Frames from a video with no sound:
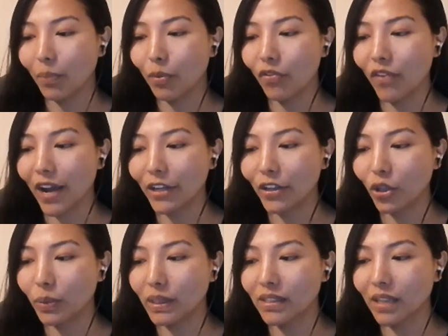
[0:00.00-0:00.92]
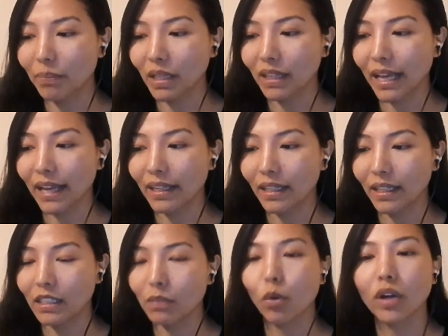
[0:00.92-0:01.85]
provide you with something that
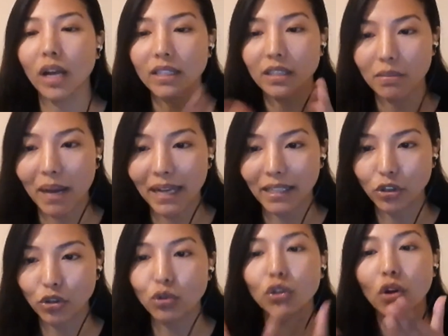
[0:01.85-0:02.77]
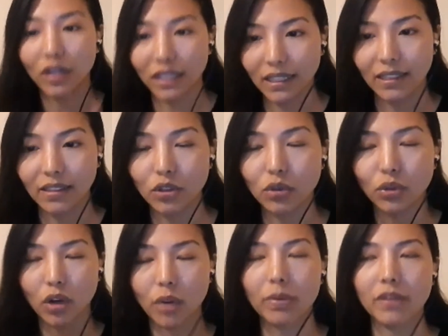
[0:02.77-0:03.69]
is more customized to your needs, to
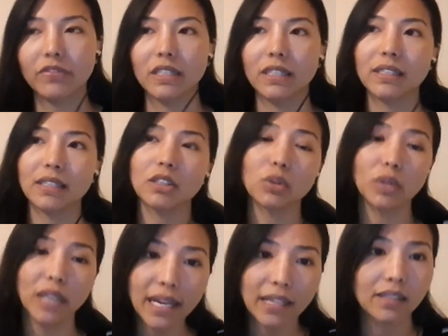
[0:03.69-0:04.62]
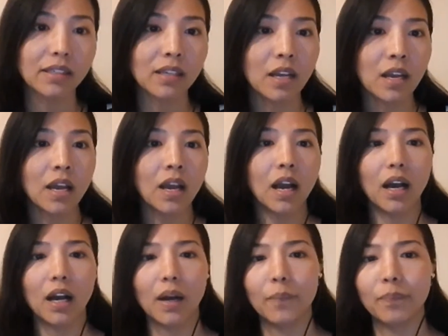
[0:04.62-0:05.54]
your preferences. So yes,
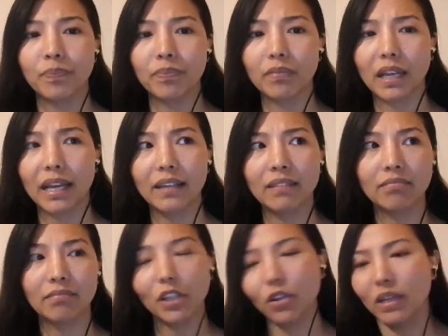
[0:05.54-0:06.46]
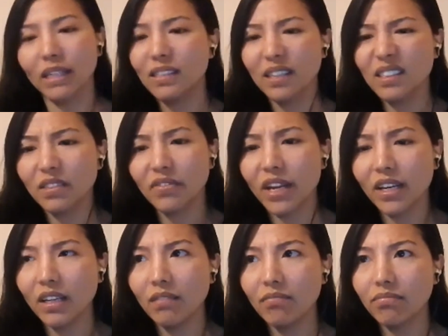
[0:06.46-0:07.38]
and it's a
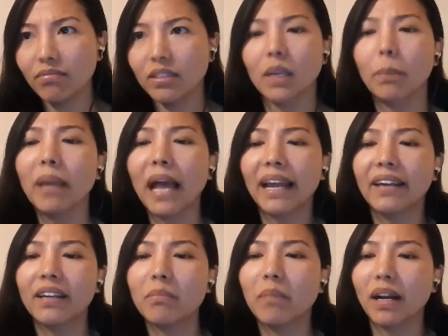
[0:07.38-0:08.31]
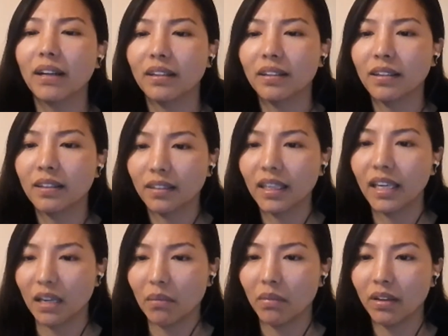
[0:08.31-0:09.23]
very supply and demand
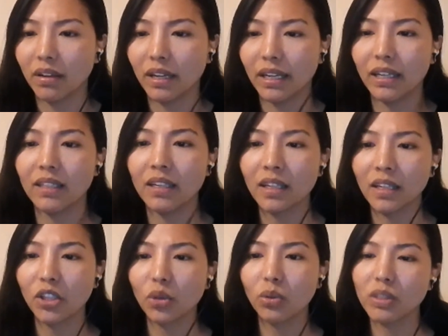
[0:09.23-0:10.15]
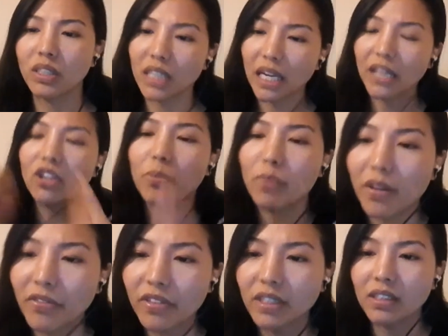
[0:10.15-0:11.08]
game, right? You state your
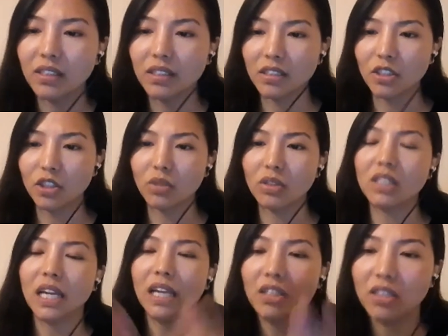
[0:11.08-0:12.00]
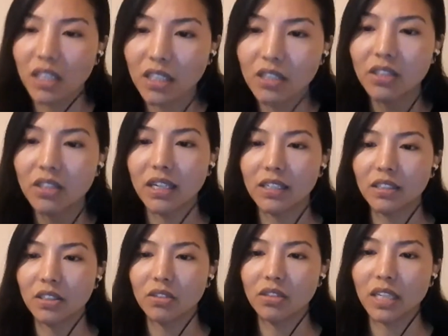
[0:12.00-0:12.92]
preferences, you state your
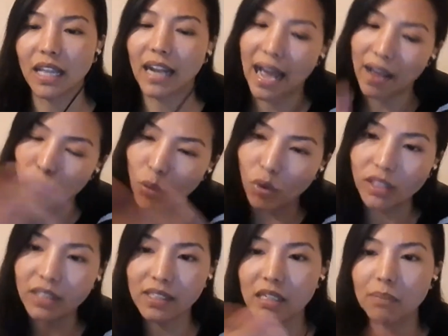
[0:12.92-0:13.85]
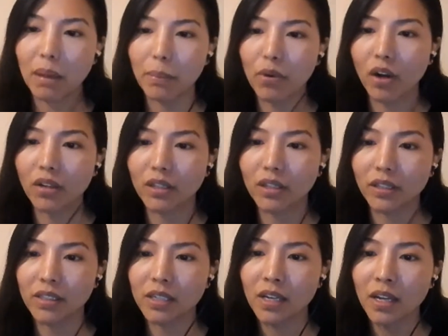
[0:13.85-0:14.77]
interests, you say that I want this in my
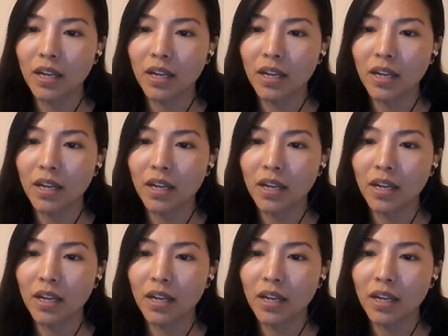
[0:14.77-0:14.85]
product.